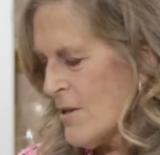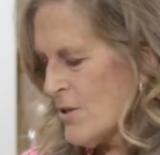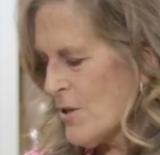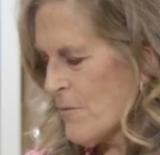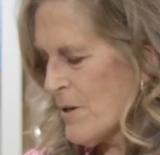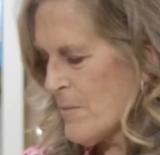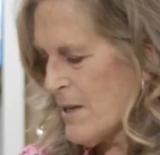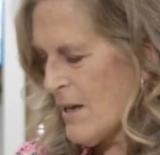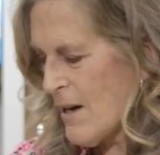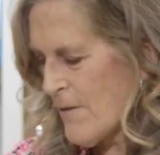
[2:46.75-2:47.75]
So you want to be
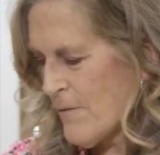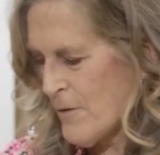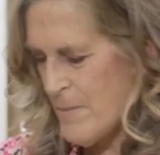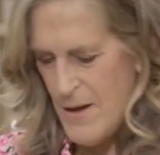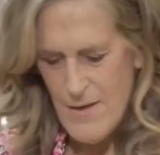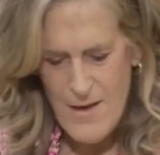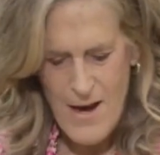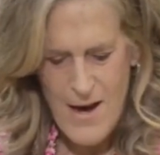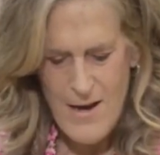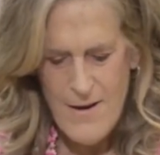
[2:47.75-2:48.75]
careful about
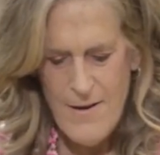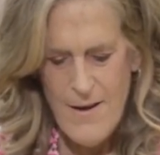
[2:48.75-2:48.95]
that.